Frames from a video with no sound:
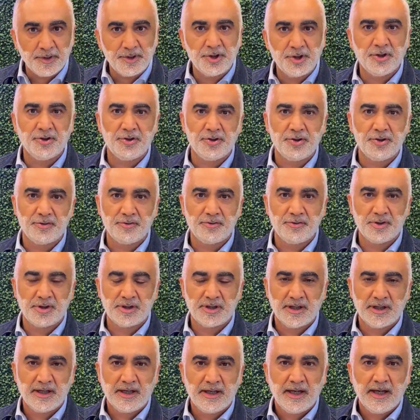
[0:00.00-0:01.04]
you use,
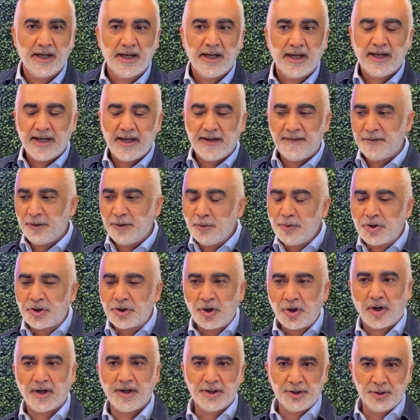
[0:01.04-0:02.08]
if you
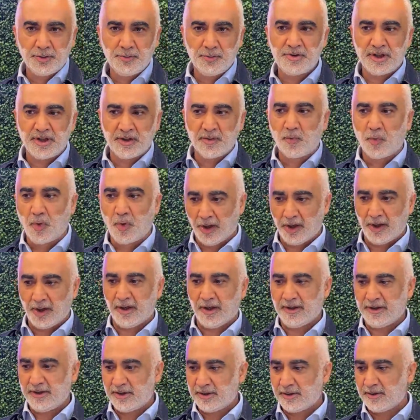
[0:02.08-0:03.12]
start using
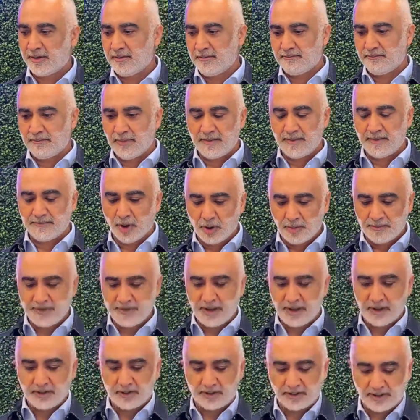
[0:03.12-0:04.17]
words,
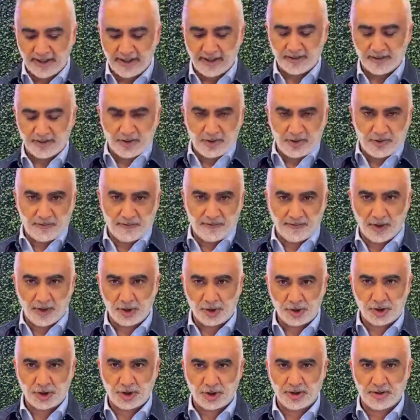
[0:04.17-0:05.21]
meibomian gland
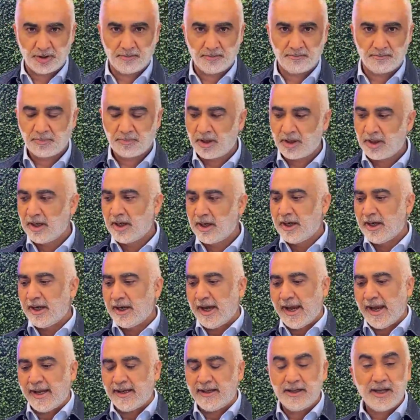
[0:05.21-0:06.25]
dysfunction,
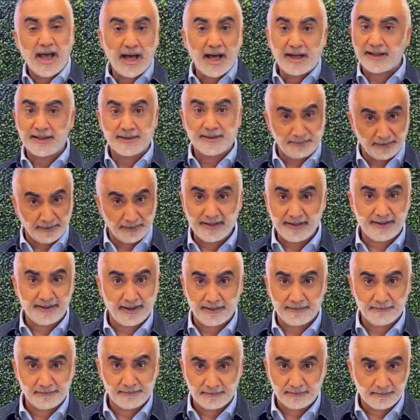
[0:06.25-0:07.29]
and not explain to
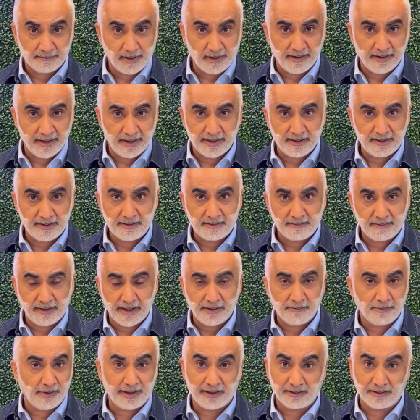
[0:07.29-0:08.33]
them what it is, right?
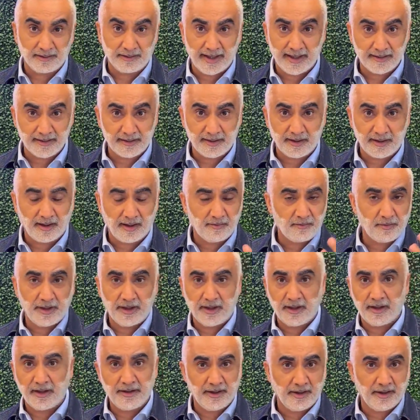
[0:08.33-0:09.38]
What glands are,
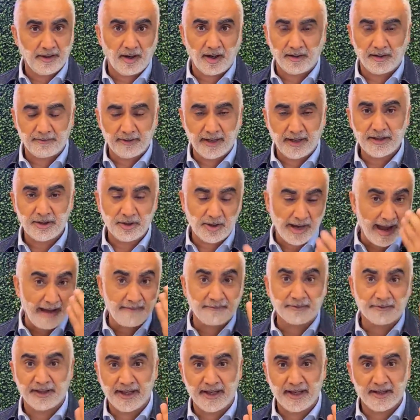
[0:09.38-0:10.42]
where they are, right? You have
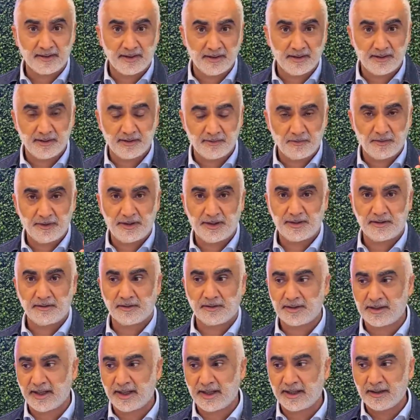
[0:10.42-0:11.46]
glands and what this
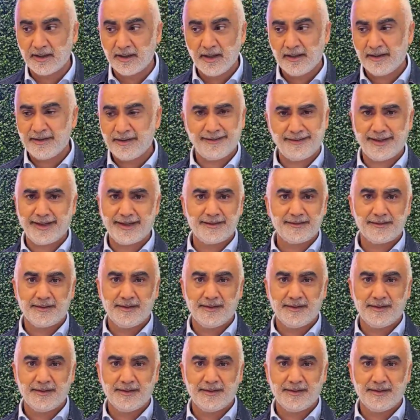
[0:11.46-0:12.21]
looks like. They're like,